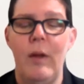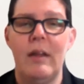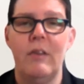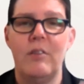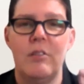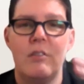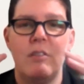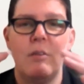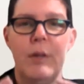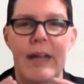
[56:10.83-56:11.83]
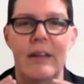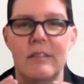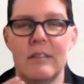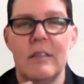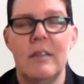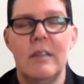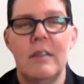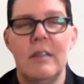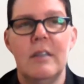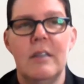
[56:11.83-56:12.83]
regulations in place
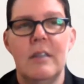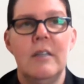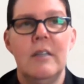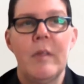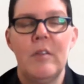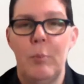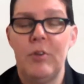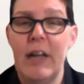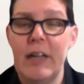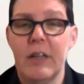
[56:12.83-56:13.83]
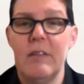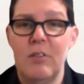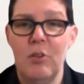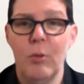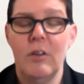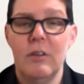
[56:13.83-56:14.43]
to protect the consumer,